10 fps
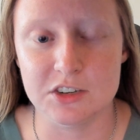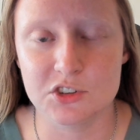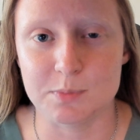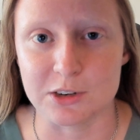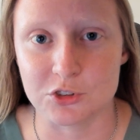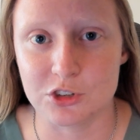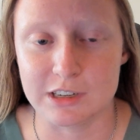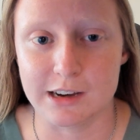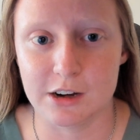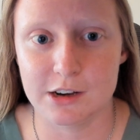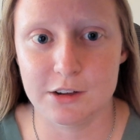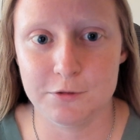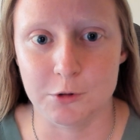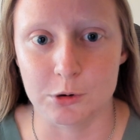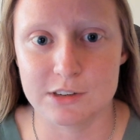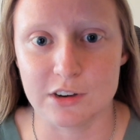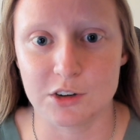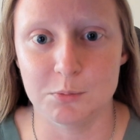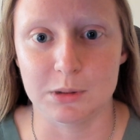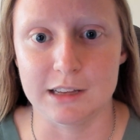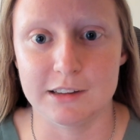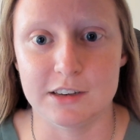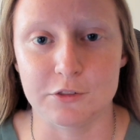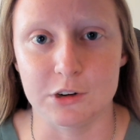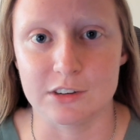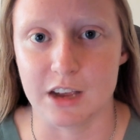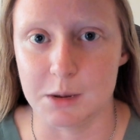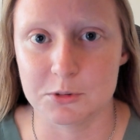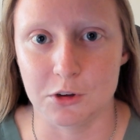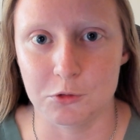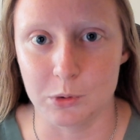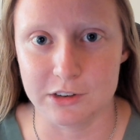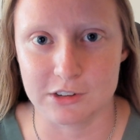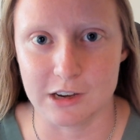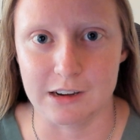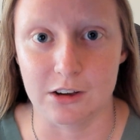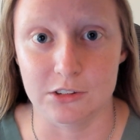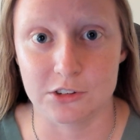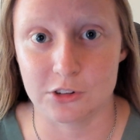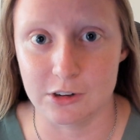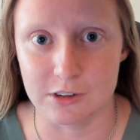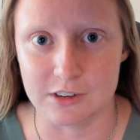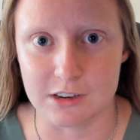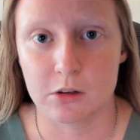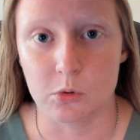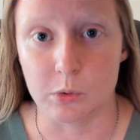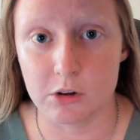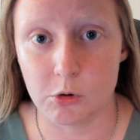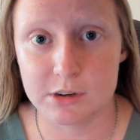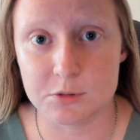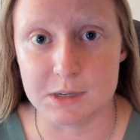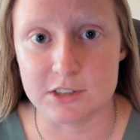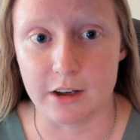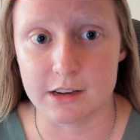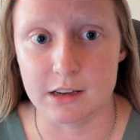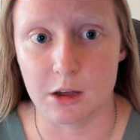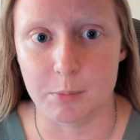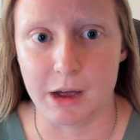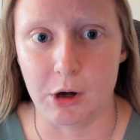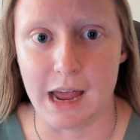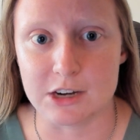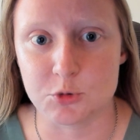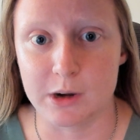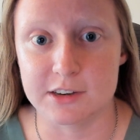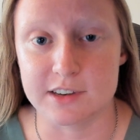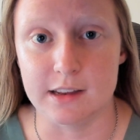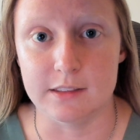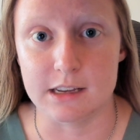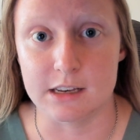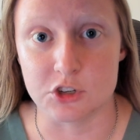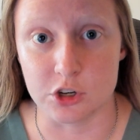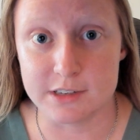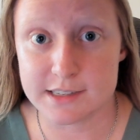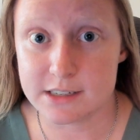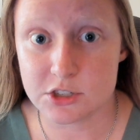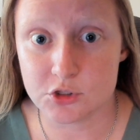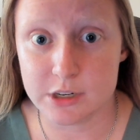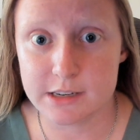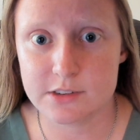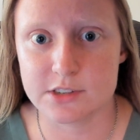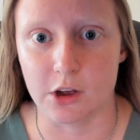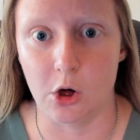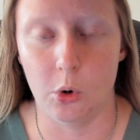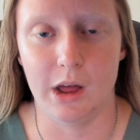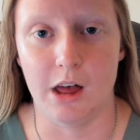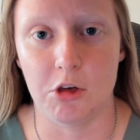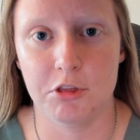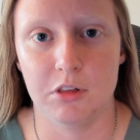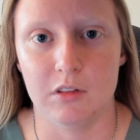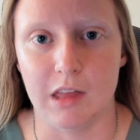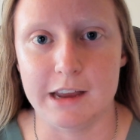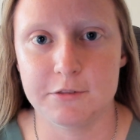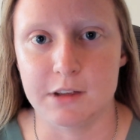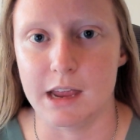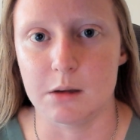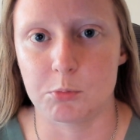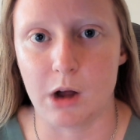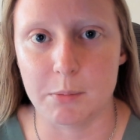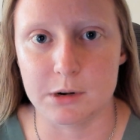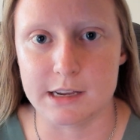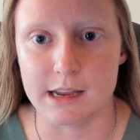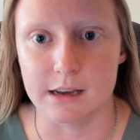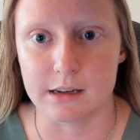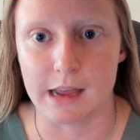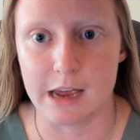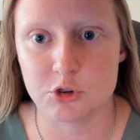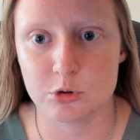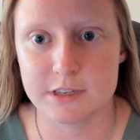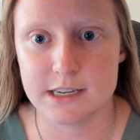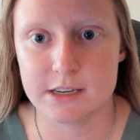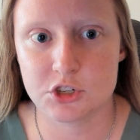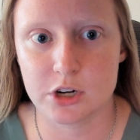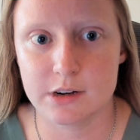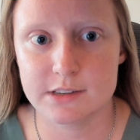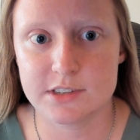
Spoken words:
specialty area focus on completely different types of risk and uncertainty. We're going to be talking about actuaries in the insurance industry, so health, life, and property and casualty insurance,